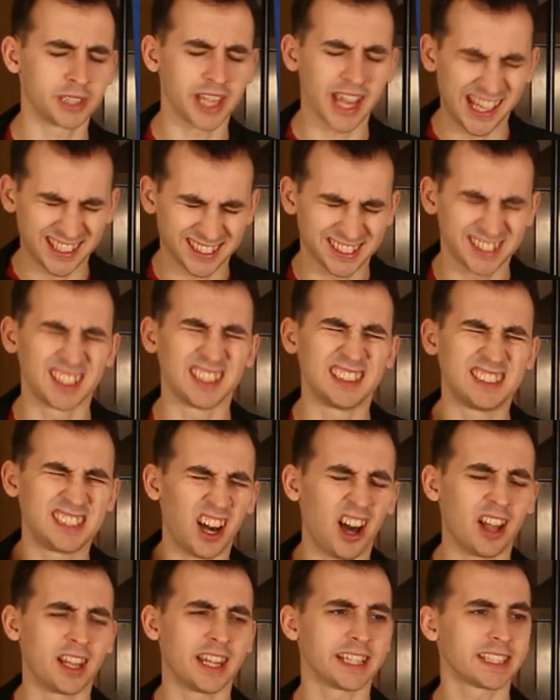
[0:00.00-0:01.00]
Yes, the
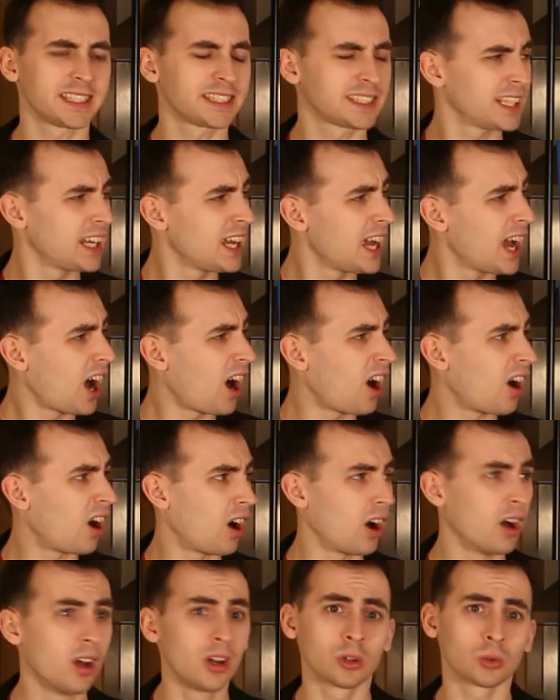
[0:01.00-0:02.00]
Daleks
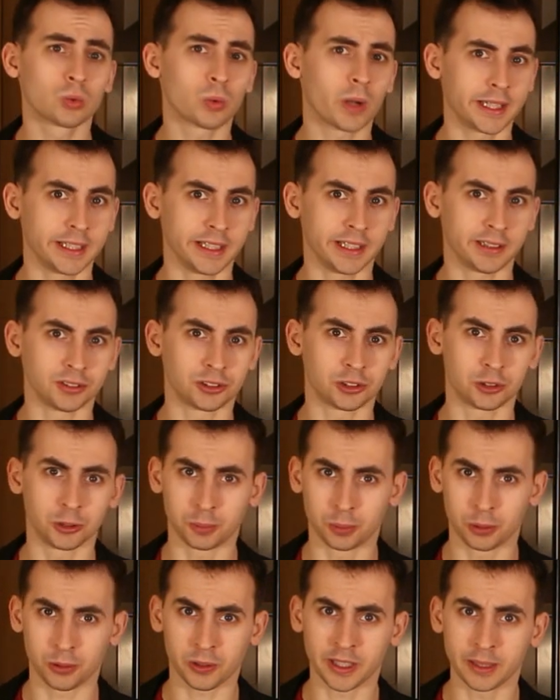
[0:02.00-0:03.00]
are reigning
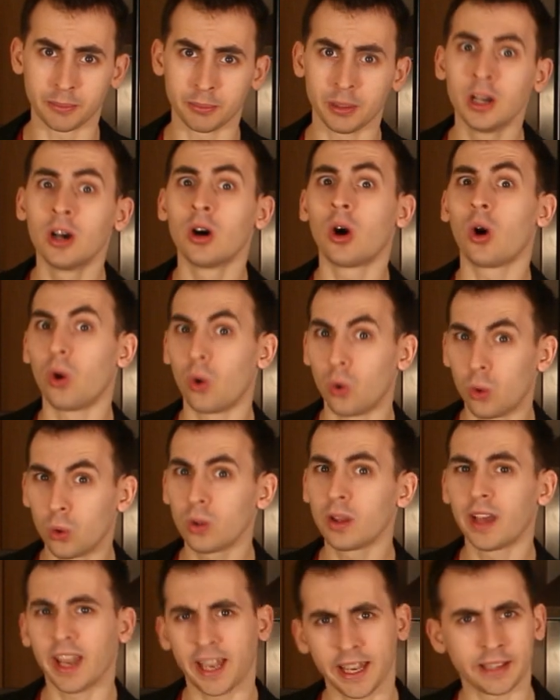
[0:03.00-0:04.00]
supreme.
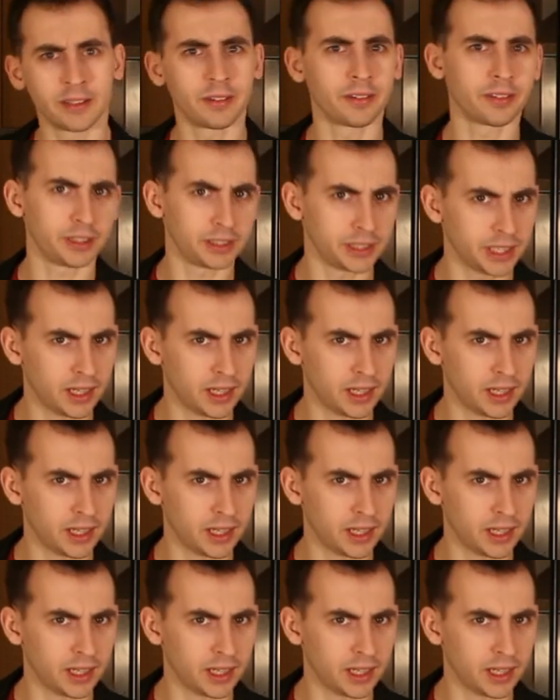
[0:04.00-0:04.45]
All hail the